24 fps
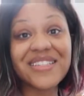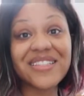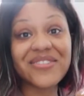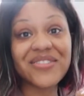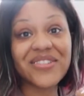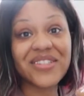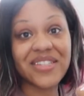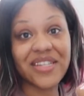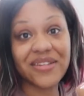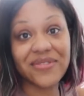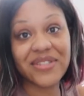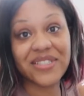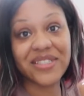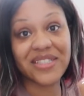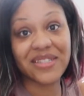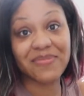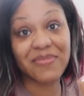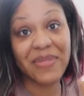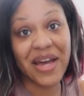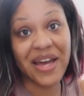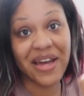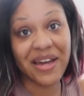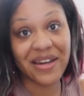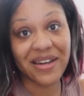it was
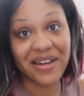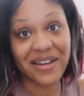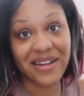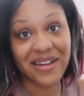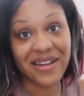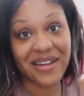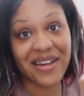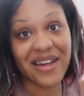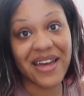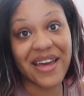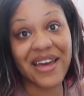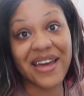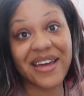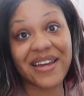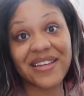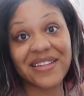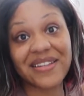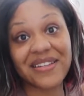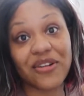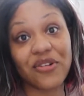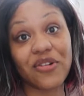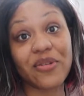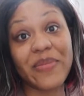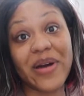my uh, ex
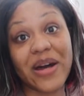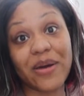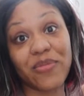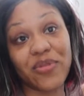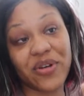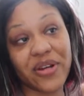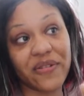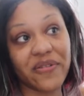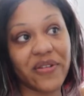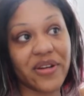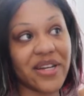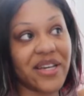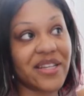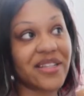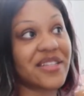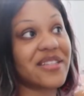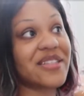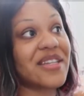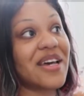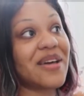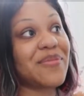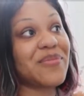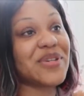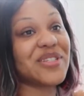or my boyfriend at the
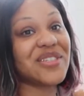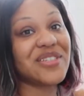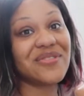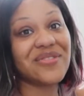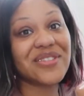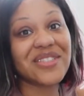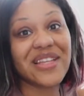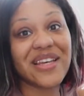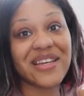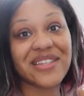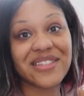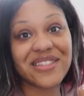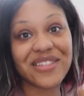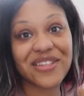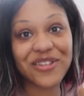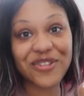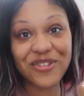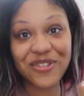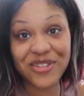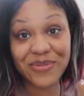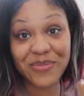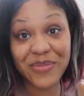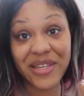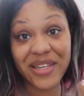time, but she was like,
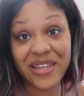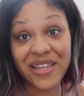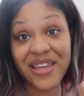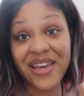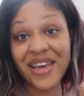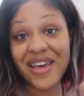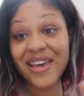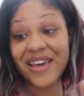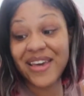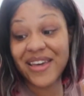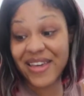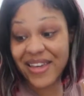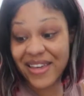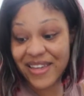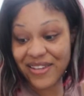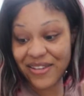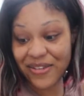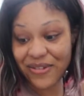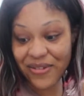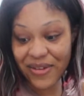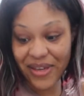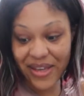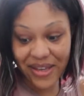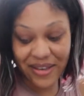excuse me, can
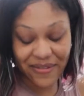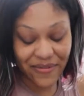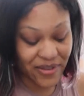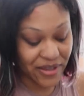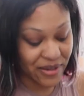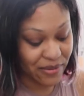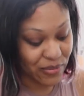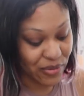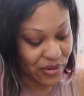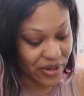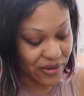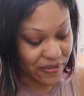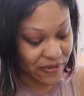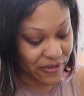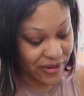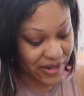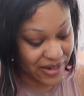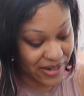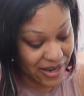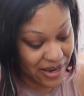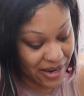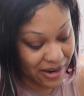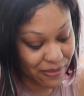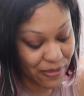you have your
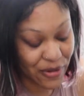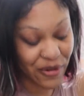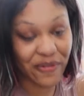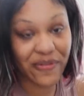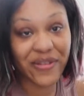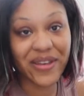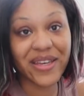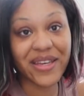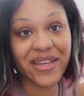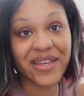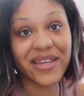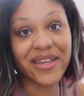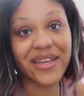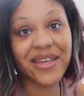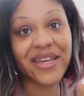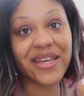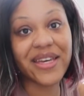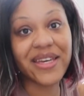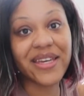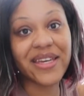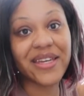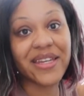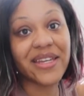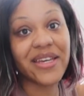boyfriend come over here
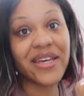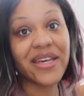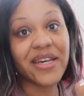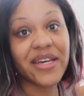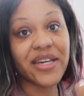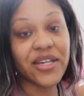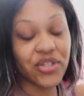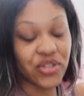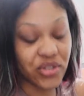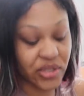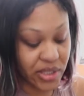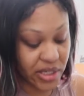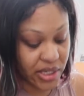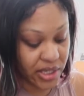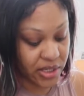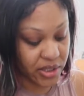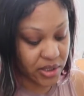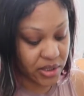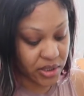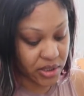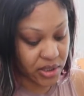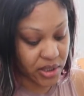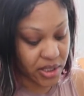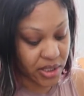and
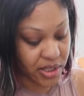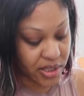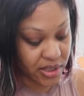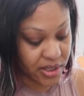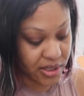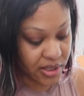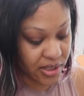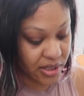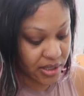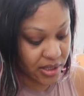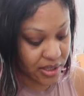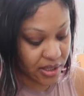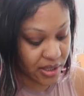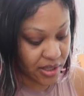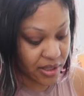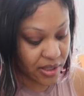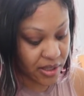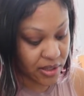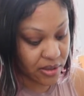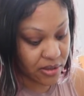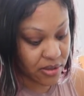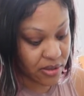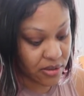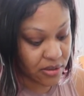change this and
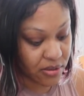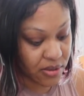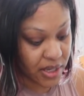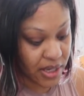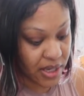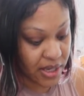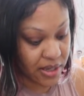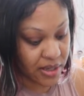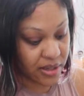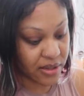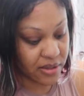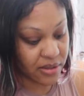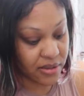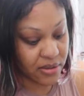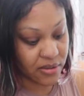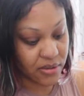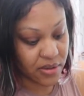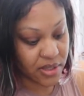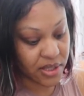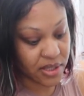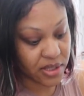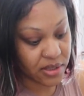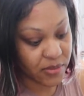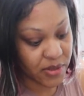uh, do that and do
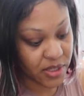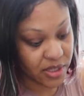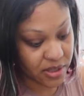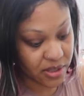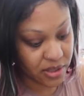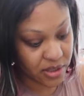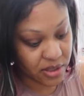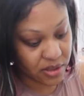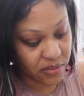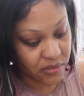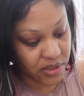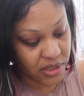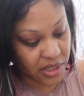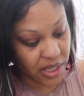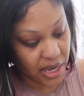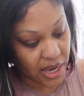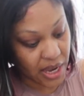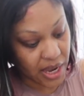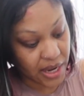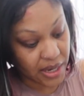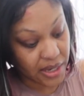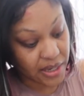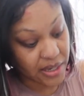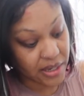this? Because she was like,
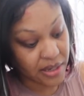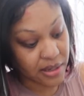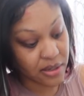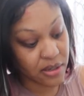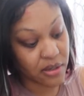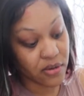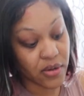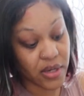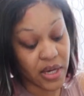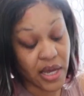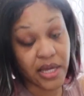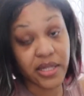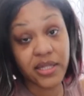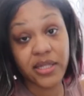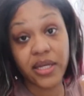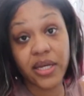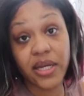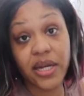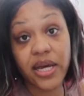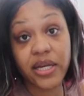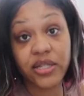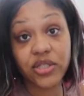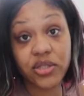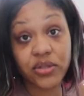I can't do it. I
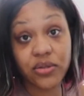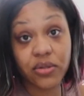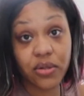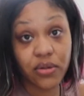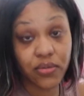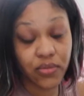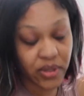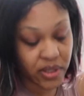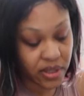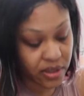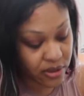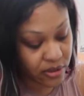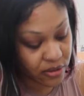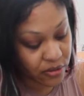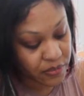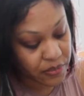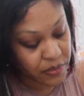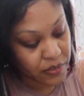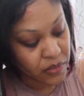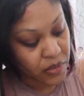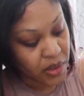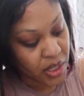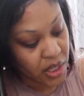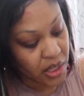said, I sure will.
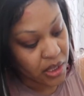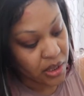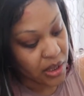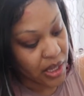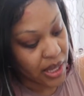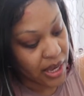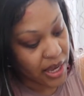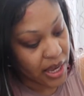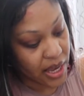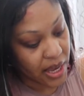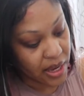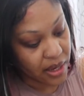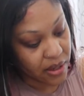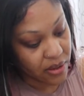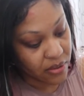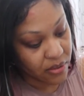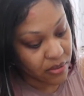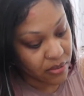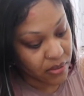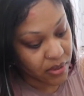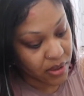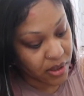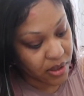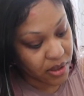Like, I
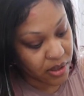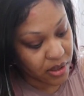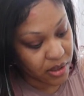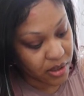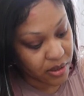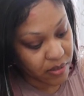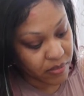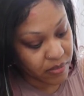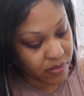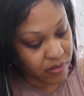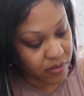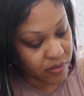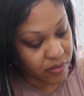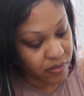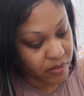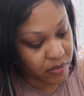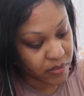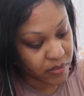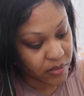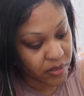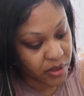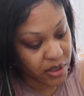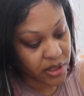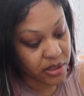don't, um,
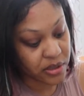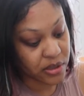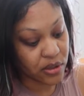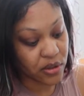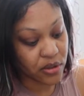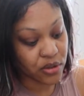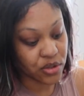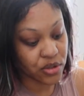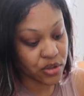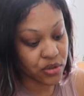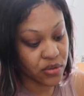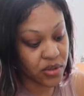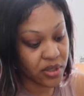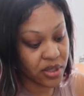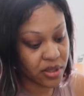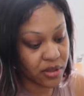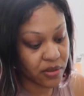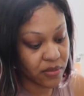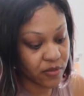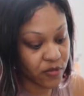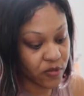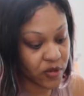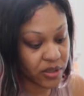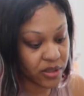as long as you
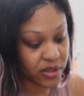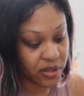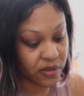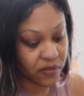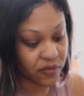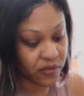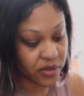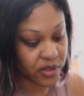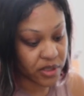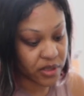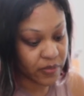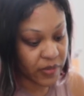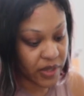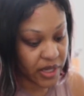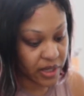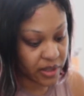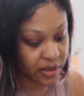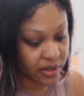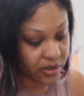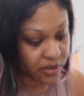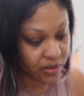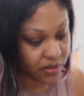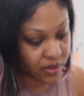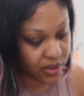come with some
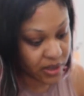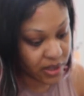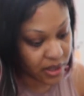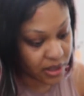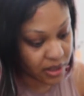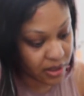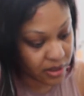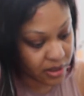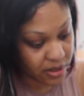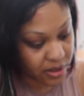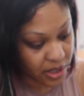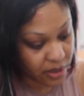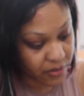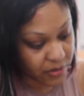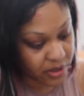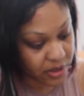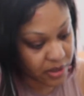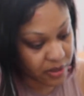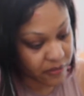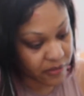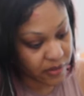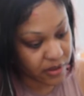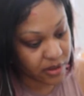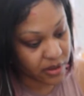respect and all that other type of
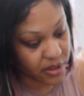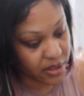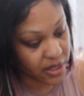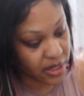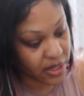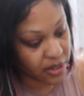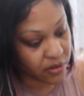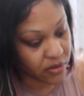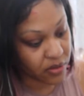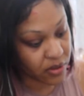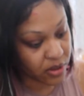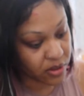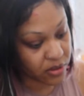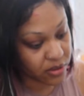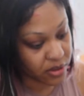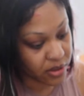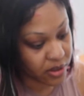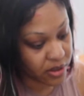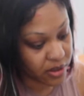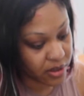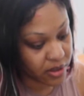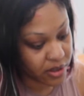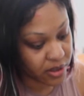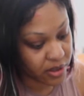stuff and you ain't got no
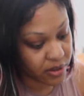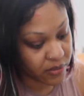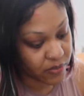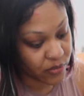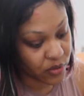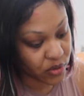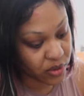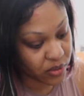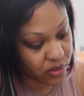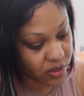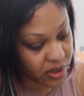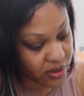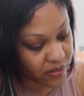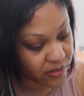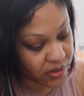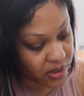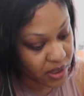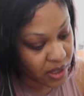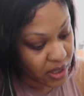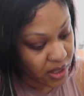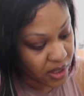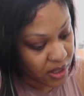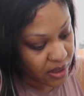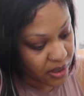ulterior motives
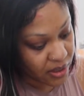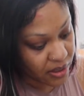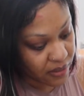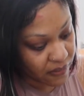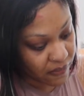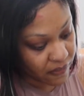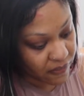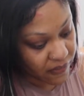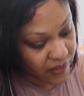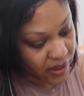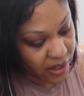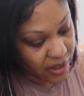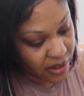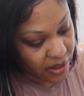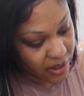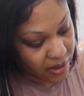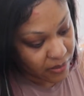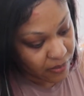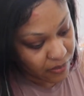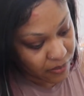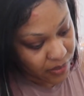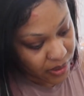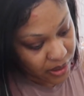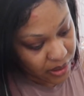then
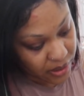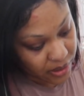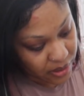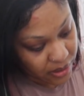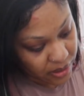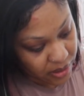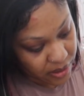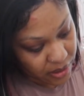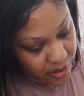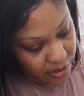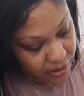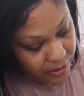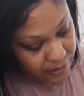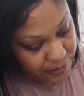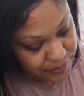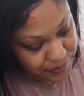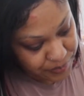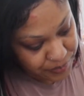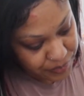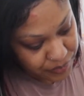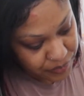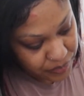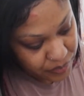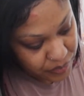fine but um,
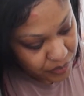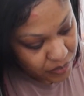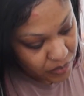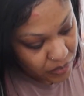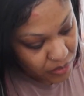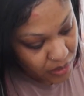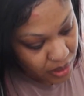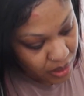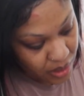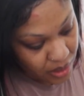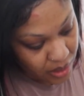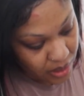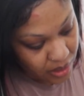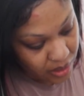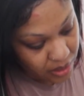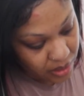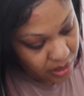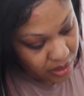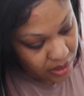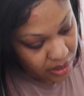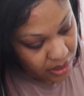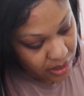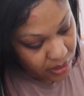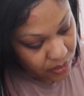other
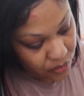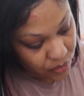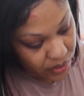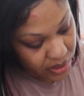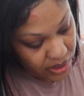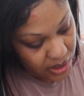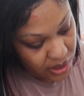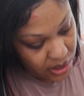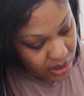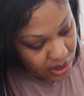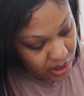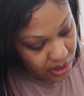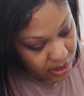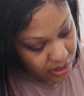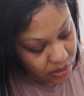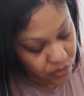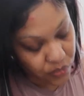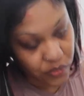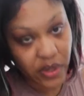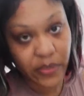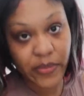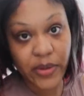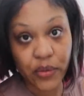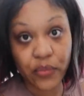than that we us
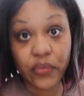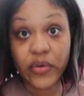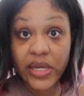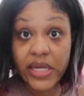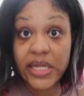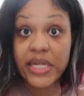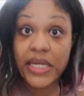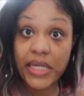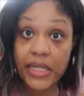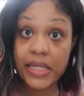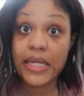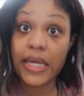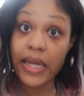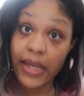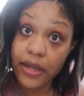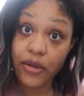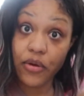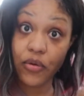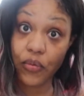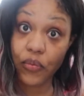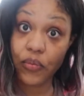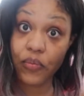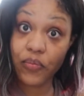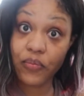women we need
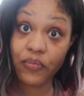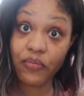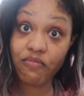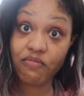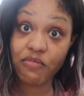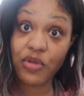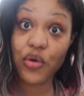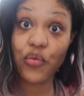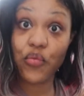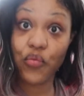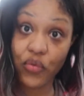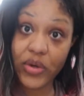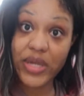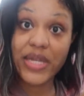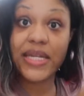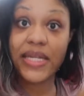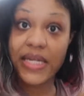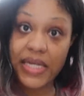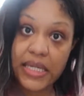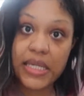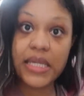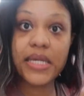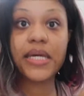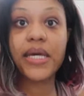help we
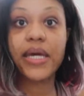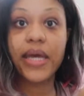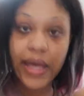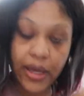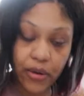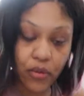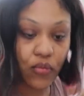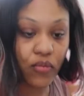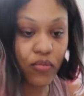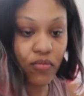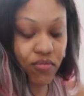need help